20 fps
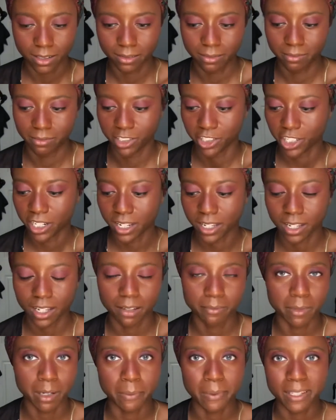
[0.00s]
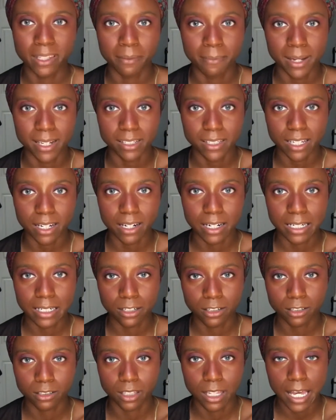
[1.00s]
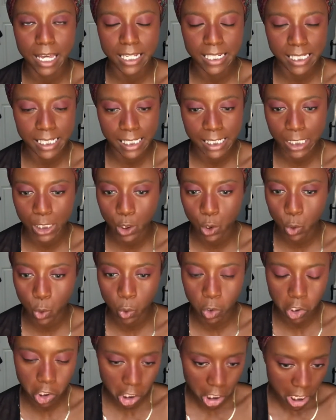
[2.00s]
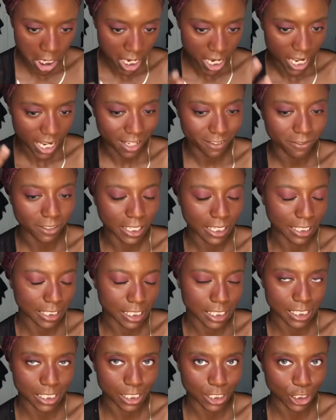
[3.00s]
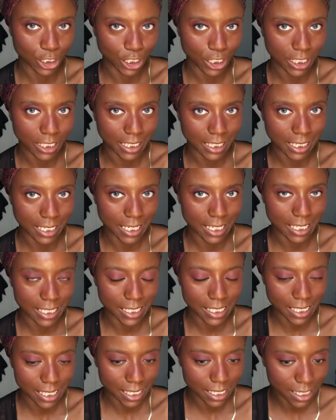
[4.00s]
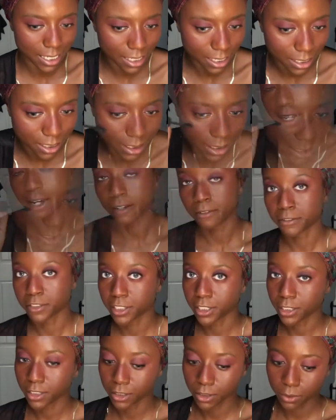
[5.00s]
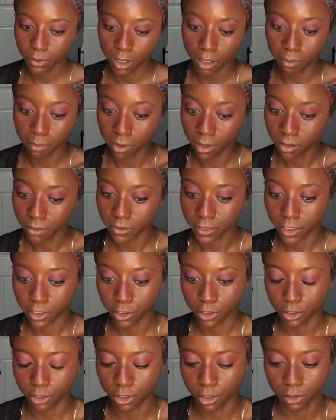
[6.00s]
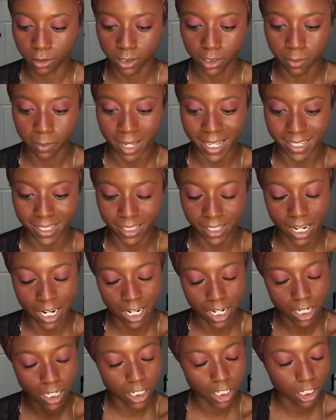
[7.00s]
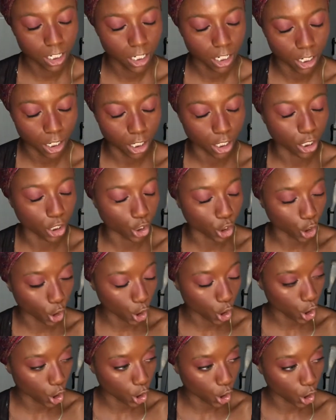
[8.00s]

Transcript: She didn't come out with a mascara in her line, so I feel like this look needs it. Now, if she could do a Perfect Strokes mascara, girl,